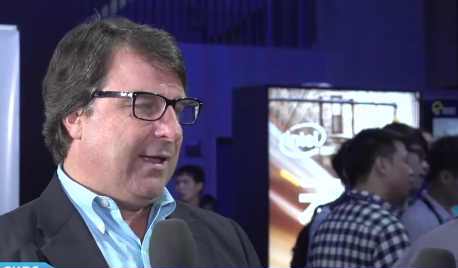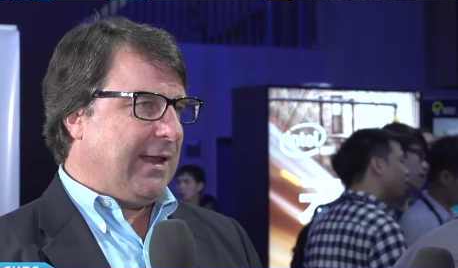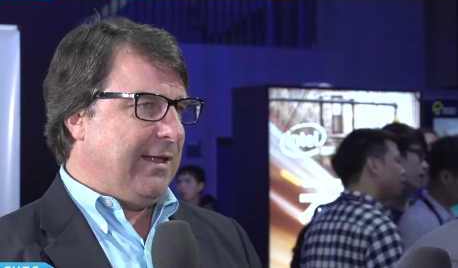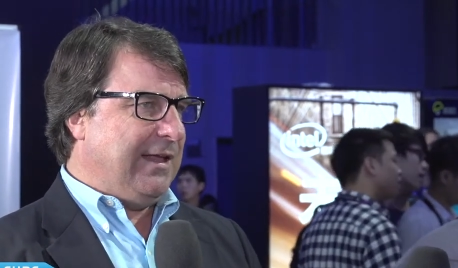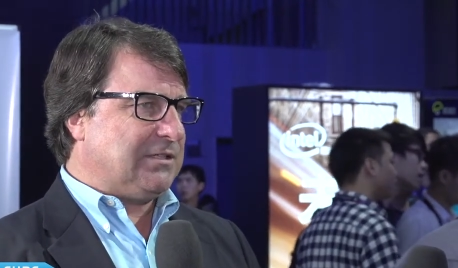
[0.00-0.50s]

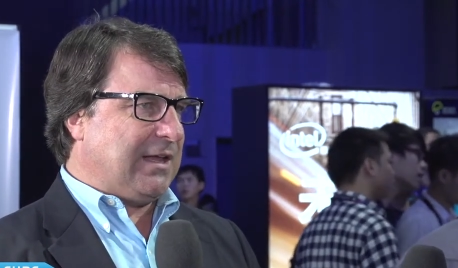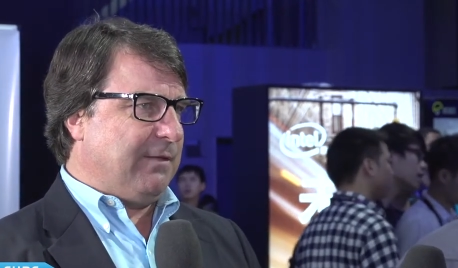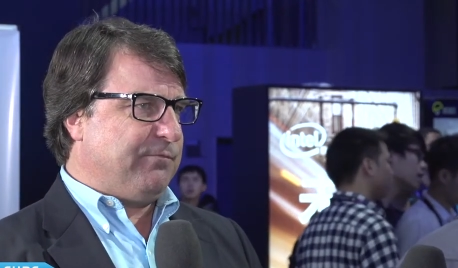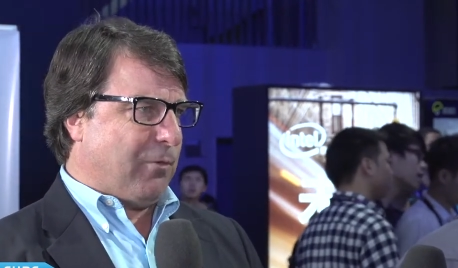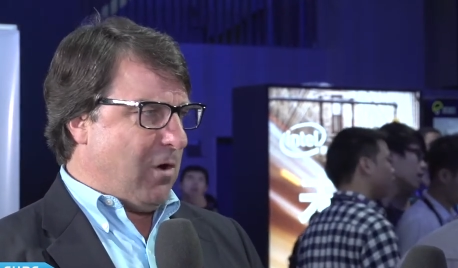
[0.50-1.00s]
Speaker 1: and he
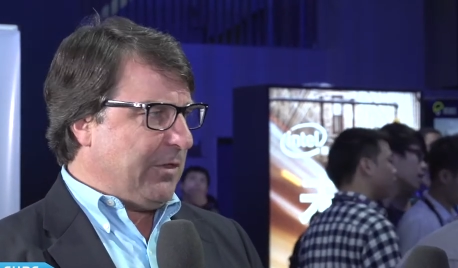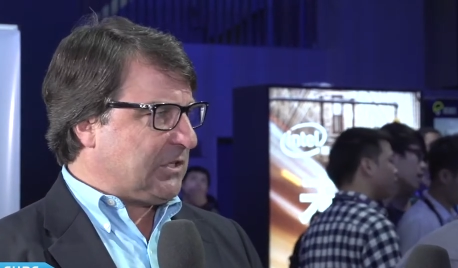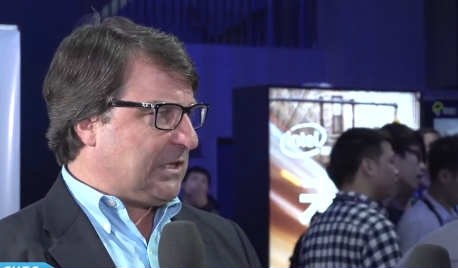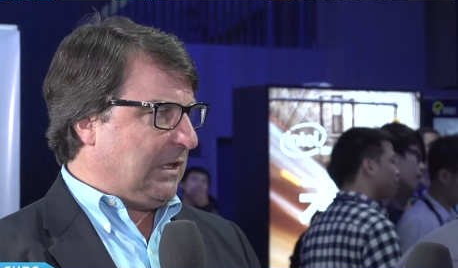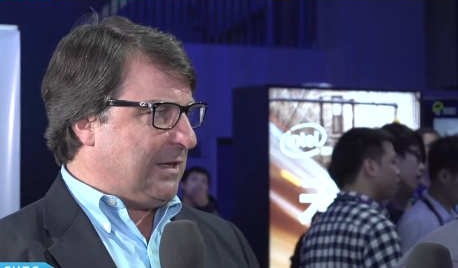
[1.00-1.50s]
said for all the
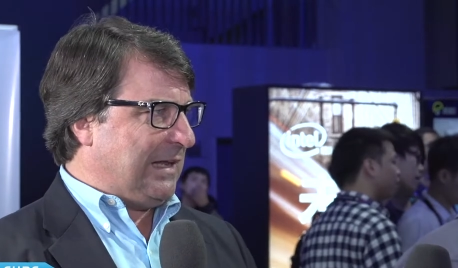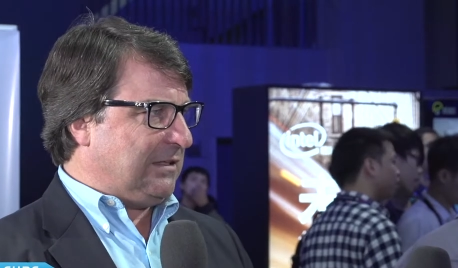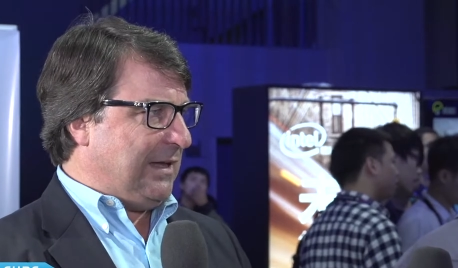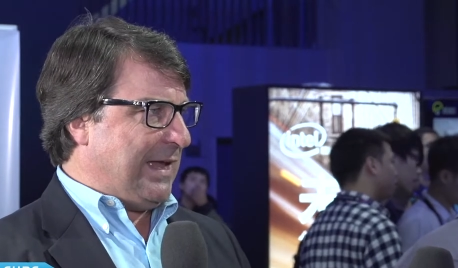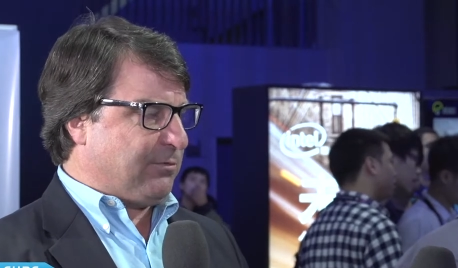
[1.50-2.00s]
silicon
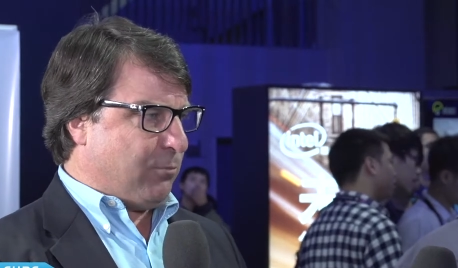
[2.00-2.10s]
at the edge,